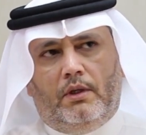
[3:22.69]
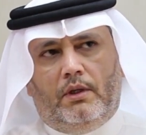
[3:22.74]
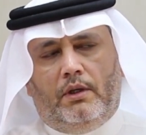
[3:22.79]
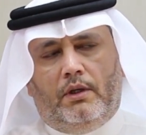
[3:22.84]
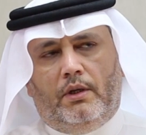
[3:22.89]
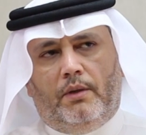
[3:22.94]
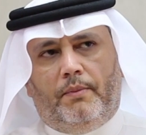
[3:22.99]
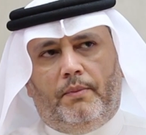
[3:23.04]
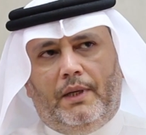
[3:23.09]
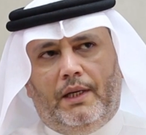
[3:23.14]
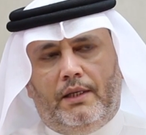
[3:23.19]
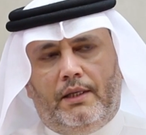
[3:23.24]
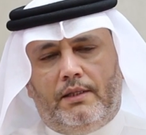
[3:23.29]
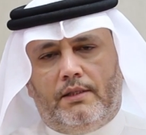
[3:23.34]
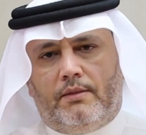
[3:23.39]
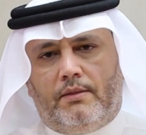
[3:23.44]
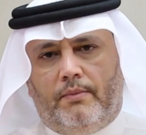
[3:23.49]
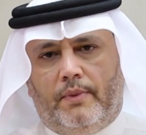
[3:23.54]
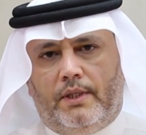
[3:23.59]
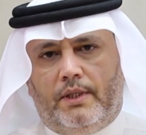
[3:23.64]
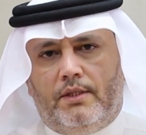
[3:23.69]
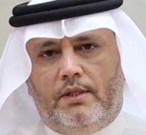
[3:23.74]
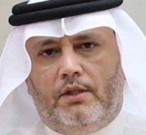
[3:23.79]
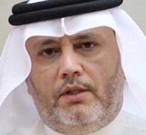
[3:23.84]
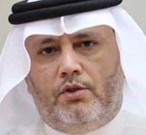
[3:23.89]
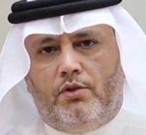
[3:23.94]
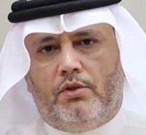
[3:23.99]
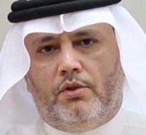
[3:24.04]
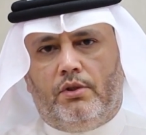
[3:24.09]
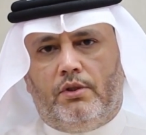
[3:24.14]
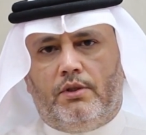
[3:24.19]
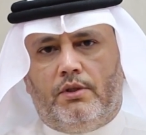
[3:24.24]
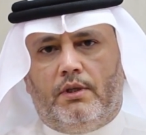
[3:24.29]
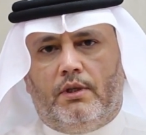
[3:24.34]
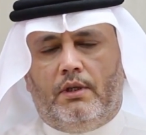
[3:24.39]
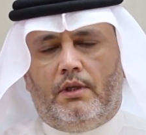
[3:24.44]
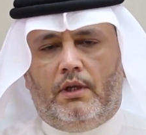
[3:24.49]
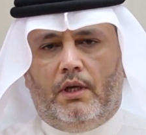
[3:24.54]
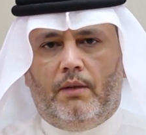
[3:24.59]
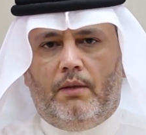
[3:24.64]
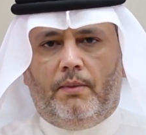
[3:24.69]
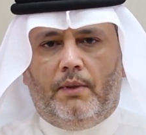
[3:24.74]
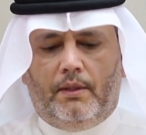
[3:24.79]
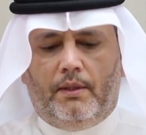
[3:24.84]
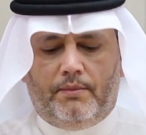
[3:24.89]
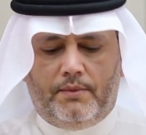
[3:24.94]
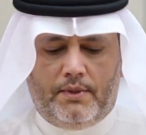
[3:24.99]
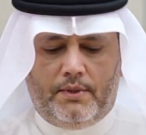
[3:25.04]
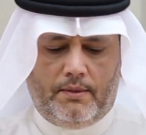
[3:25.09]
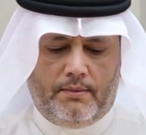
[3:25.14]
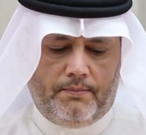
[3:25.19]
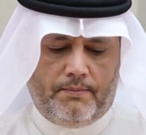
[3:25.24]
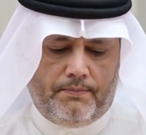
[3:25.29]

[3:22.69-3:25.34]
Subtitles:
replaced by seizures and epilepsy.